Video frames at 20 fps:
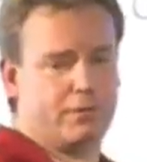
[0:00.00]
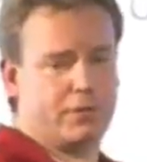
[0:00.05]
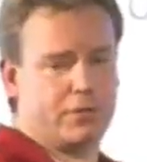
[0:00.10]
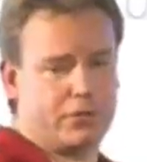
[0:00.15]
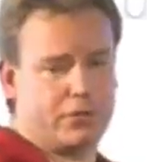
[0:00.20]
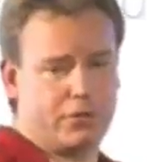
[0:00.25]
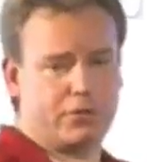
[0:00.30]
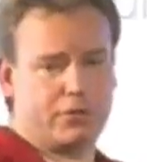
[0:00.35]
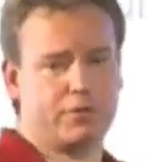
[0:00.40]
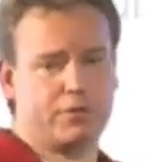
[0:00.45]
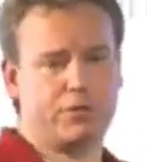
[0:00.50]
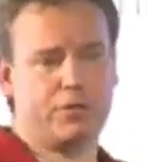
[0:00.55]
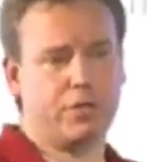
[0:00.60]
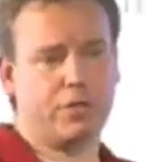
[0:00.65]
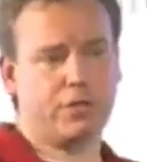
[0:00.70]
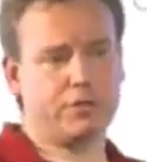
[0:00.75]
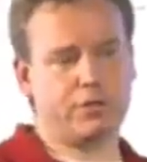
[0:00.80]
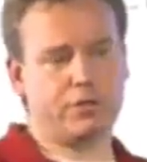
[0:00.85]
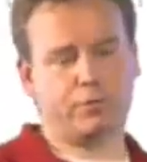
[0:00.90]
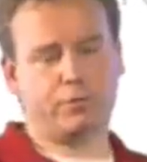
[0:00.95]
of your search
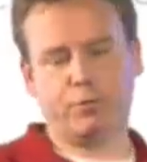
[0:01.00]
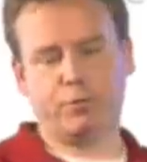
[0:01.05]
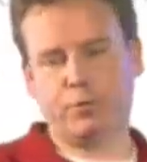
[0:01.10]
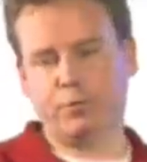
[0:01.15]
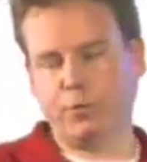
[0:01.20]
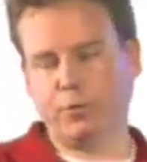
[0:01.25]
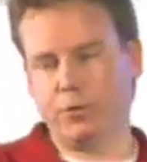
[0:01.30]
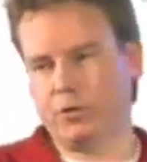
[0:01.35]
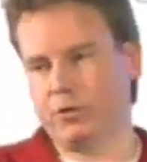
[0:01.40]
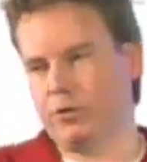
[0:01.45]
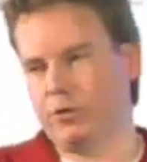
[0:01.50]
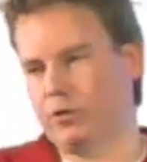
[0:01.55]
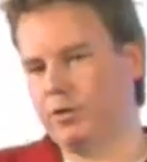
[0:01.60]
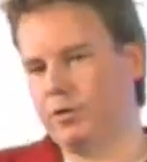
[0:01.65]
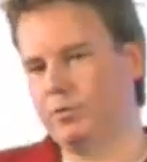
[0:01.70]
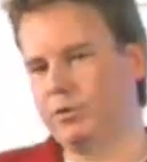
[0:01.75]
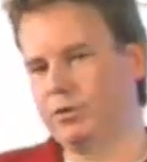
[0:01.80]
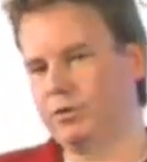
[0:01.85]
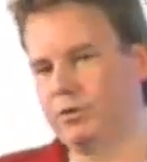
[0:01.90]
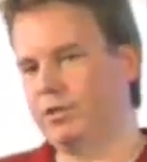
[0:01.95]
results were Word
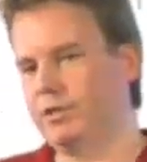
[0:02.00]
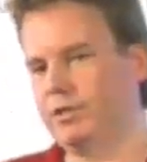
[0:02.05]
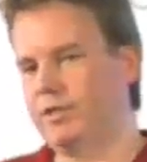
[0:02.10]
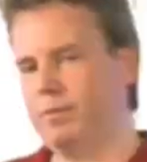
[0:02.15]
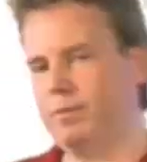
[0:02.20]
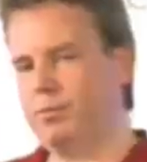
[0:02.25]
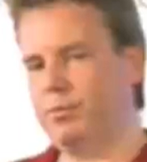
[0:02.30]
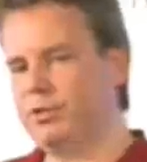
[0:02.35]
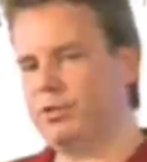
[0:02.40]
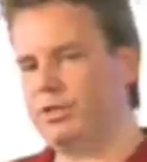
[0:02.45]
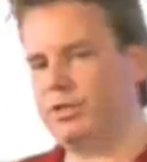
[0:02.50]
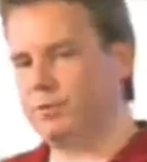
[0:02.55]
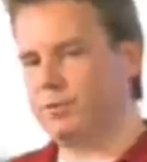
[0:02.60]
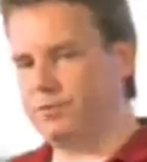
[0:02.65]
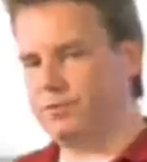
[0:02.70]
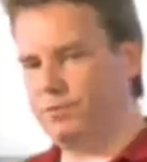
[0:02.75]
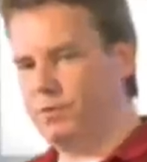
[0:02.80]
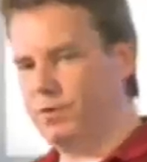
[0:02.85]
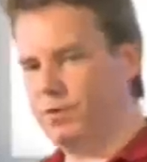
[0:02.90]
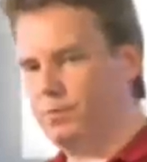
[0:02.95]
documents and 10%
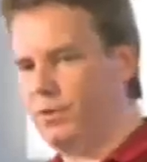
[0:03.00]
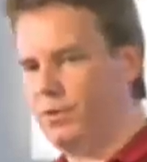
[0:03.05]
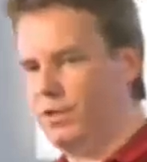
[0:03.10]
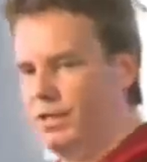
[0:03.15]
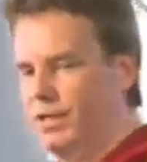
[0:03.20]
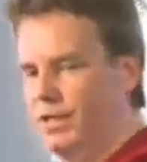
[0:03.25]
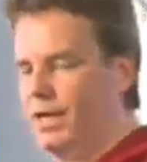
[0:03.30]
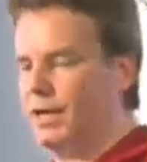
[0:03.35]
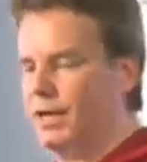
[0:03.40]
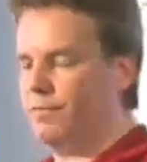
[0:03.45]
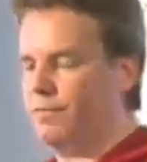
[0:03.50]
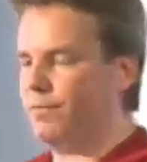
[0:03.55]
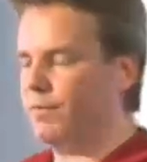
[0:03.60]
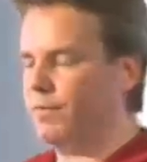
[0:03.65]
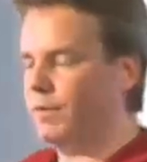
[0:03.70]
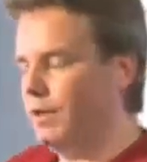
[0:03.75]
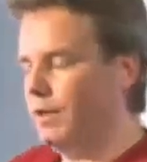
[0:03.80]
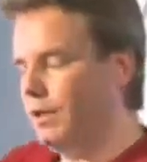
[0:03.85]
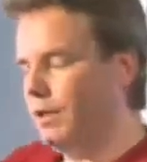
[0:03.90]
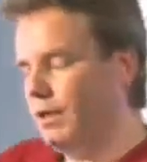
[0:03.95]
was PDF.
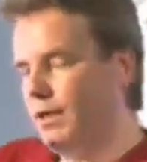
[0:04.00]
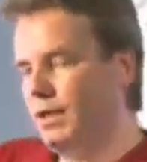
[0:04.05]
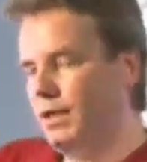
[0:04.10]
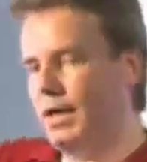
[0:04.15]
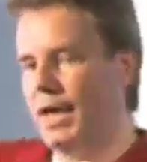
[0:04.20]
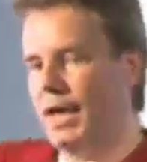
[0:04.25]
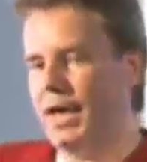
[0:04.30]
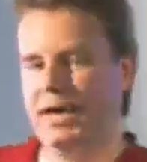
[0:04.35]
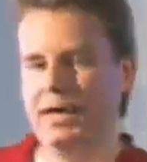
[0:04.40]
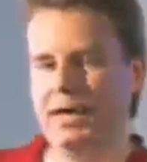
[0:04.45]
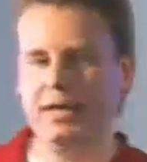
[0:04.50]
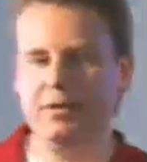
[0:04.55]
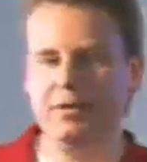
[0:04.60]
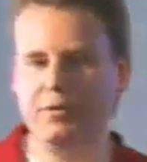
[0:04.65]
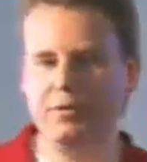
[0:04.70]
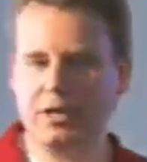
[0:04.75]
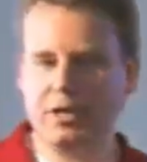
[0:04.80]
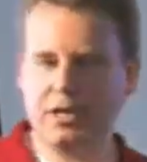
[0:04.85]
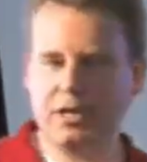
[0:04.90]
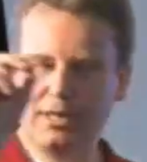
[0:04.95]
And
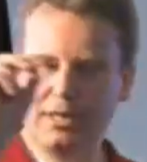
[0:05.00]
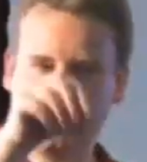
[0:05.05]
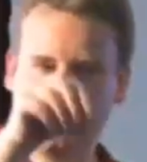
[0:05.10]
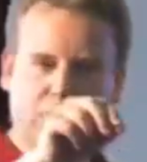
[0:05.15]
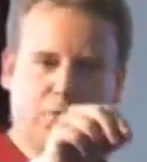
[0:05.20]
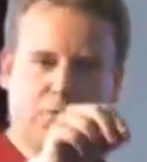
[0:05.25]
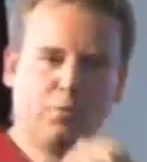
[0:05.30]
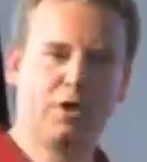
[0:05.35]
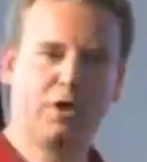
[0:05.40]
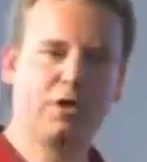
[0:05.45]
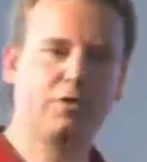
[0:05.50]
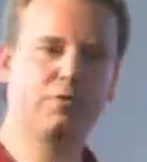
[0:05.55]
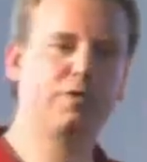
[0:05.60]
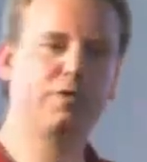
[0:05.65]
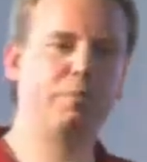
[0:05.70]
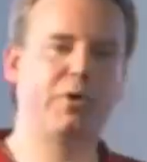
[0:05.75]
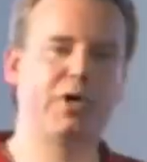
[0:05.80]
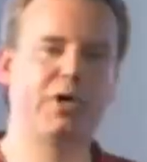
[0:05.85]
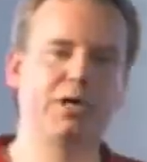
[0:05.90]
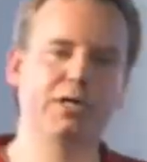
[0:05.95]
if you click on one of the
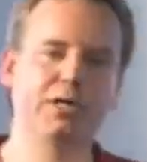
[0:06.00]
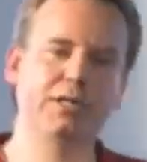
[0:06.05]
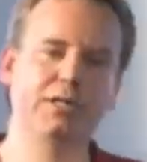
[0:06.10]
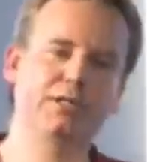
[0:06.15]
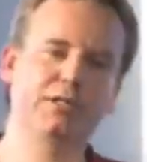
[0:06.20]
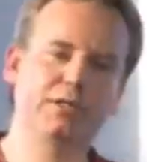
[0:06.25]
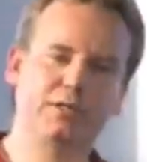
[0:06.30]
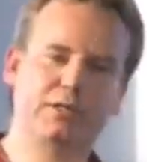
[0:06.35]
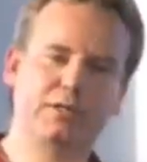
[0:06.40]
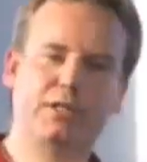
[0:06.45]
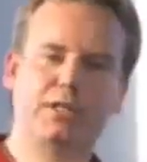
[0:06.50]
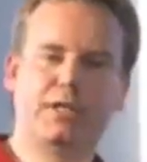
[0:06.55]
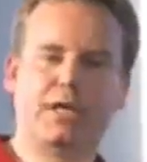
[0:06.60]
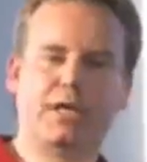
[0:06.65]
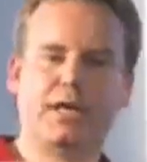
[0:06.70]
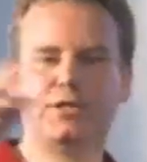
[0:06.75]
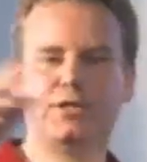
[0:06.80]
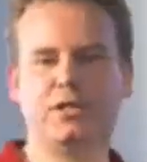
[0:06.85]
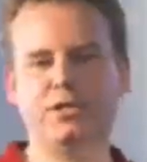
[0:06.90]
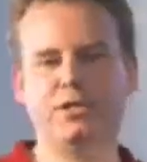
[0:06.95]
pies, it
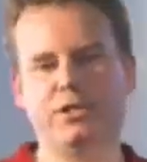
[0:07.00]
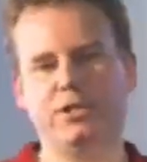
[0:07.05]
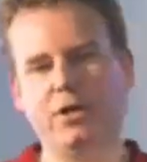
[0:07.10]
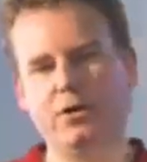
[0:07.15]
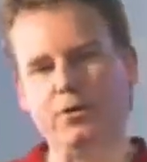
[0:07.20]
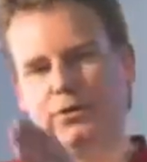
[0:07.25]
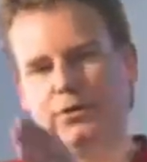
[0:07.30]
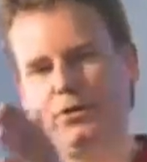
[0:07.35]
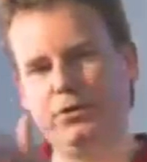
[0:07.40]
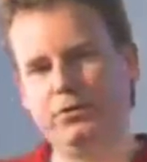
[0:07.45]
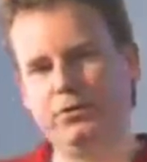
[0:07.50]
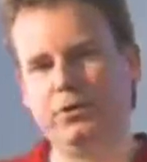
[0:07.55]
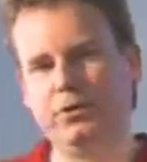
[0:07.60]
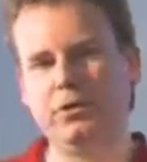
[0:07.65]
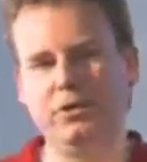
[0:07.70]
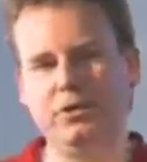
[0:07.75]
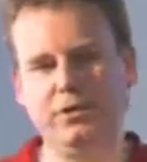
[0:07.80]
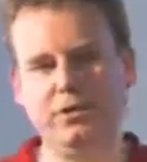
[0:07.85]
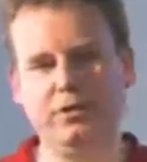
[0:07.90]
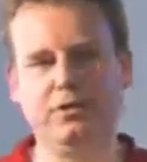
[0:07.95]
actually shows you
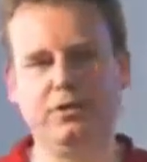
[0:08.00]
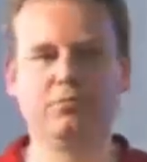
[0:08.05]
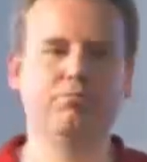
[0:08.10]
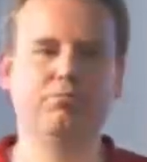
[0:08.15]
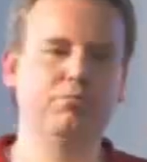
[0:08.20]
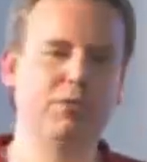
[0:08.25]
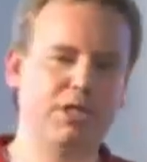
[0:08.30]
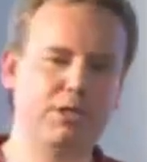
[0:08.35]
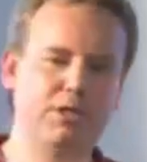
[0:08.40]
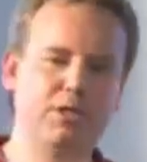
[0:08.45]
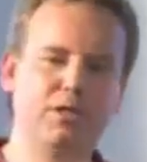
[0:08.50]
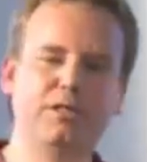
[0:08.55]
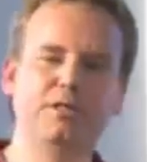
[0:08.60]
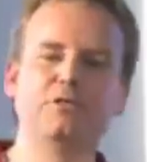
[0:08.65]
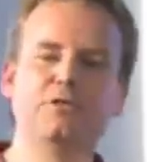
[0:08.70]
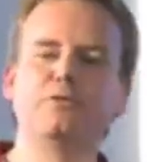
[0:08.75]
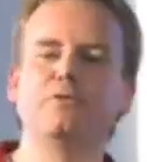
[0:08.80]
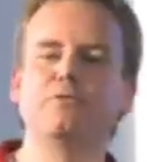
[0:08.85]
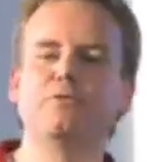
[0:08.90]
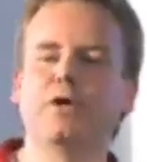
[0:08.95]
basically
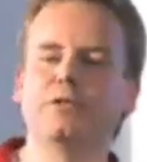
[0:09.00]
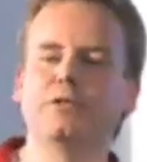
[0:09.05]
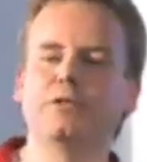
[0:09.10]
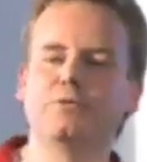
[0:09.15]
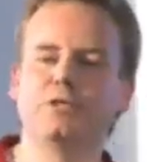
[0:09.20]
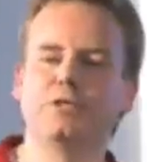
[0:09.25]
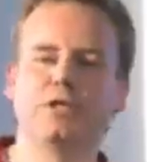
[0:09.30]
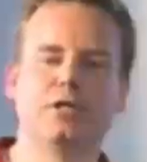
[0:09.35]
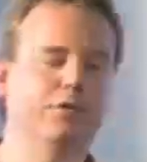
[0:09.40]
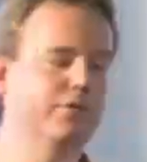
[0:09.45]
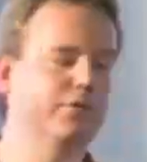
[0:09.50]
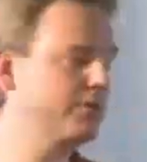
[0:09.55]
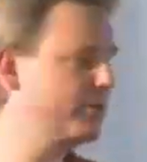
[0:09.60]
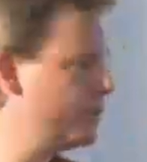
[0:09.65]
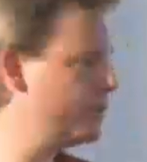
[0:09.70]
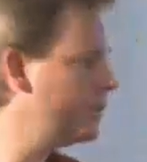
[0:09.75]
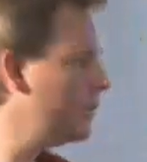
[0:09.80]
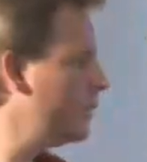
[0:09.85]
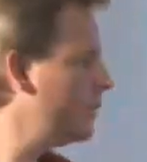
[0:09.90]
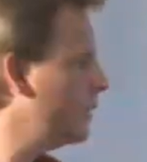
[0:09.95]
the refined
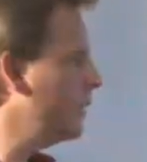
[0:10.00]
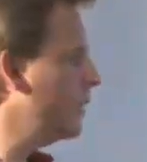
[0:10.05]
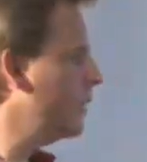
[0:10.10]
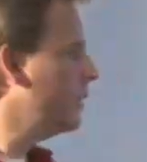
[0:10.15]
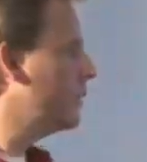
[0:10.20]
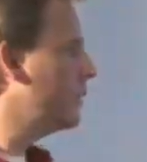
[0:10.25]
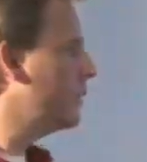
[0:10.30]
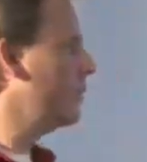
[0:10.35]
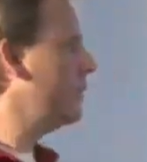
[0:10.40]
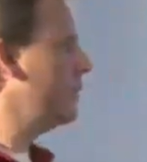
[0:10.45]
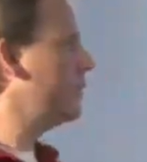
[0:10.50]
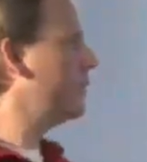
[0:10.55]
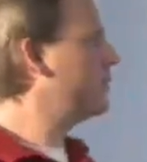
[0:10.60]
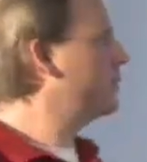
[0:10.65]
results. So this